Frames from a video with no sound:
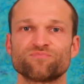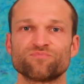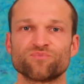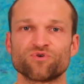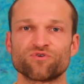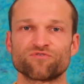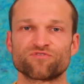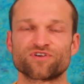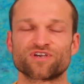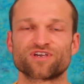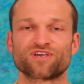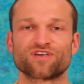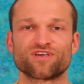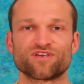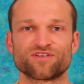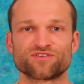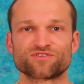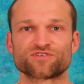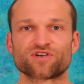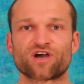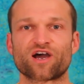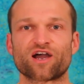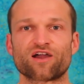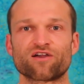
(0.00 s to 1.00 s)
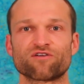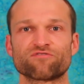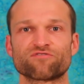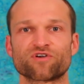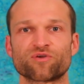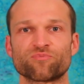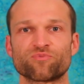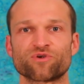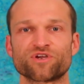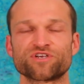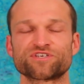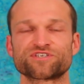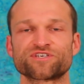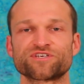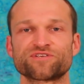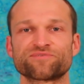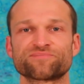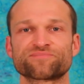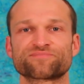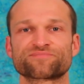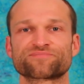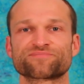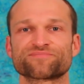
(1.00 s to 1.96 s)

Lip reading: moving into higher vibration.